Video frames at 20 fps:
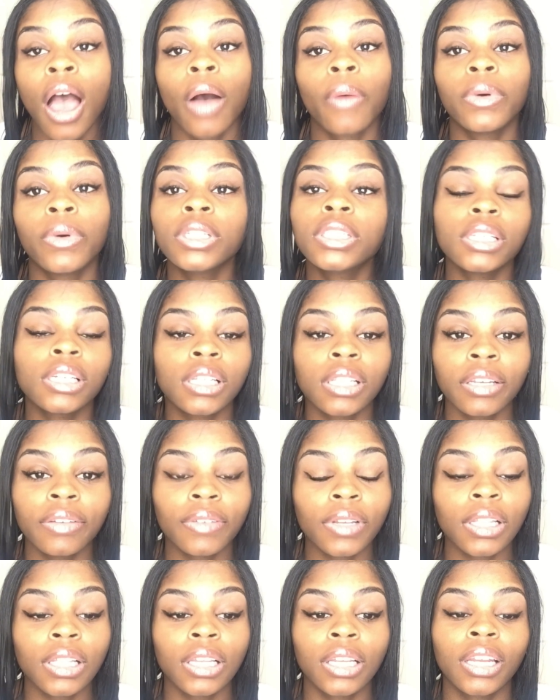Went to the
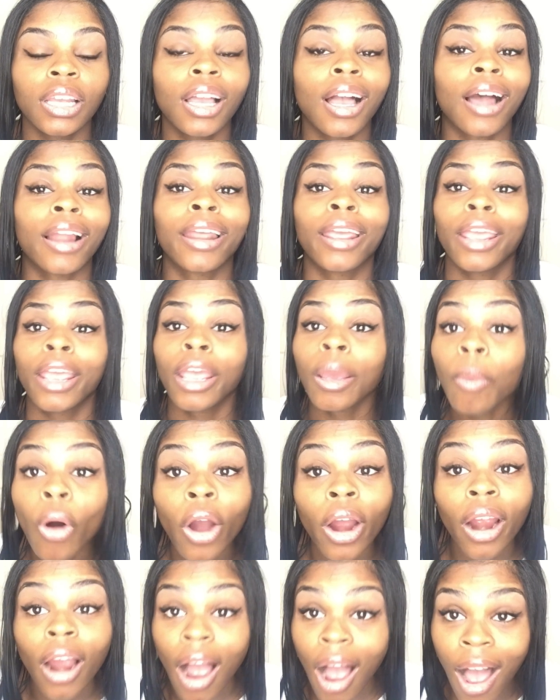Cleveland Clinic, got an
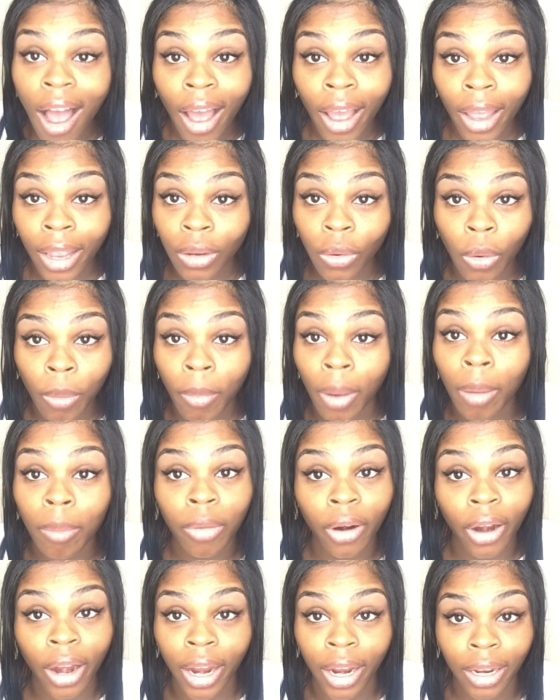MRI on my
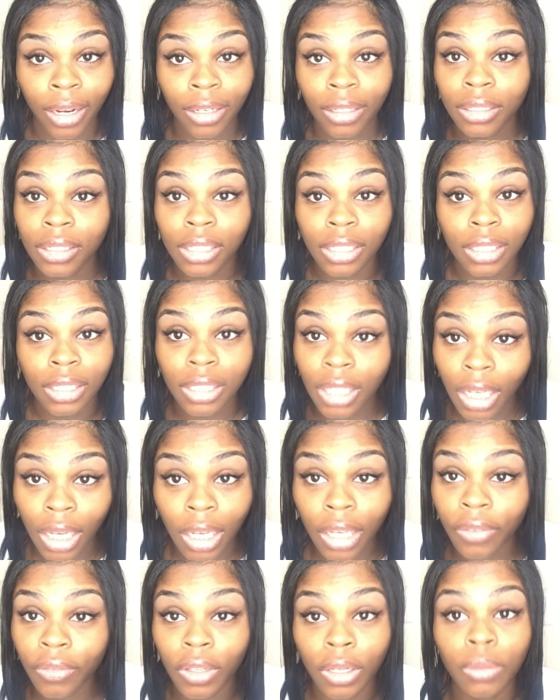brain to
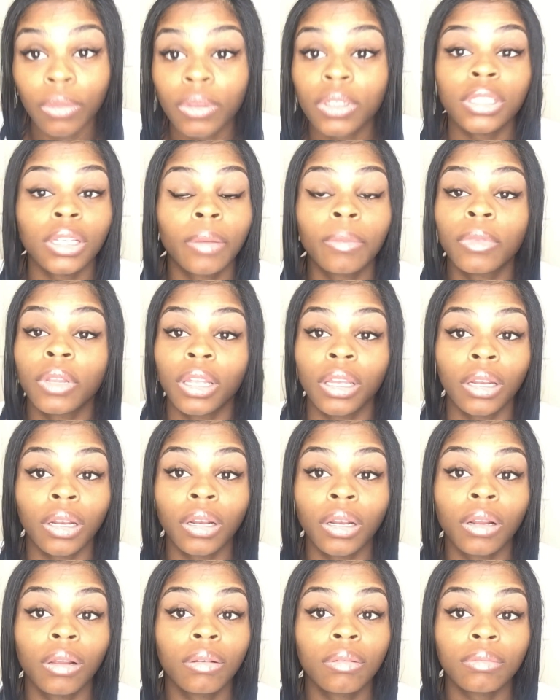see if there was
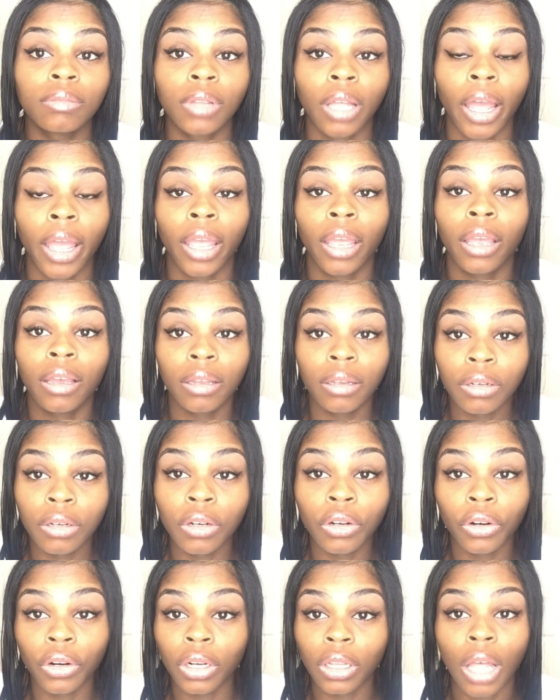something like
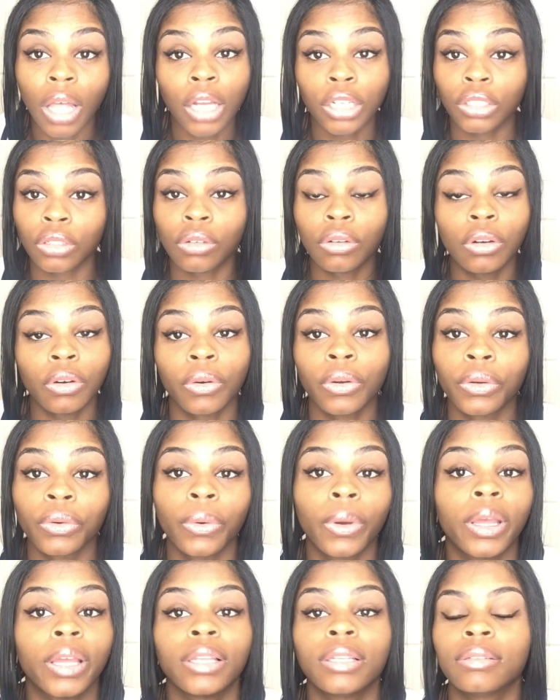neurological going
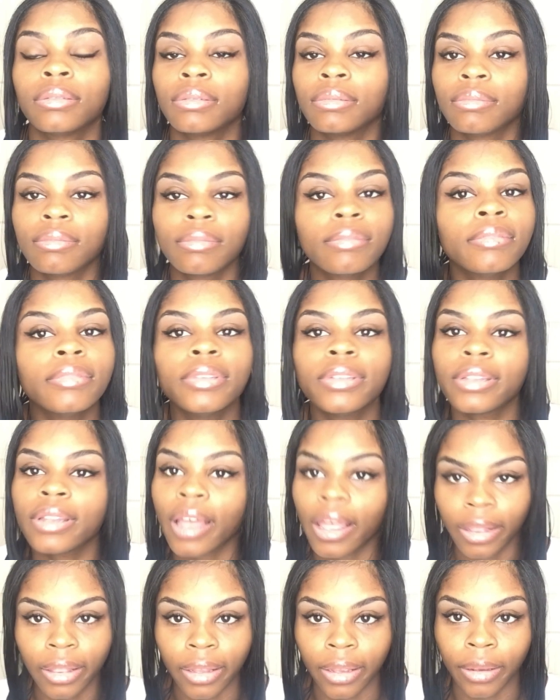on.
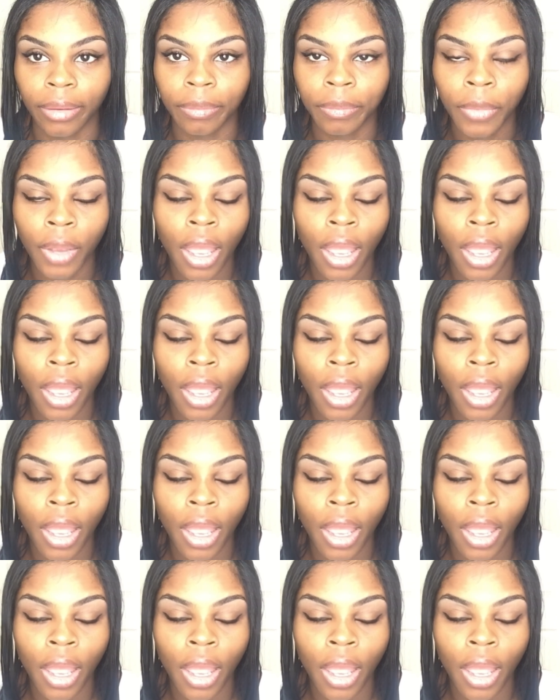Nothing.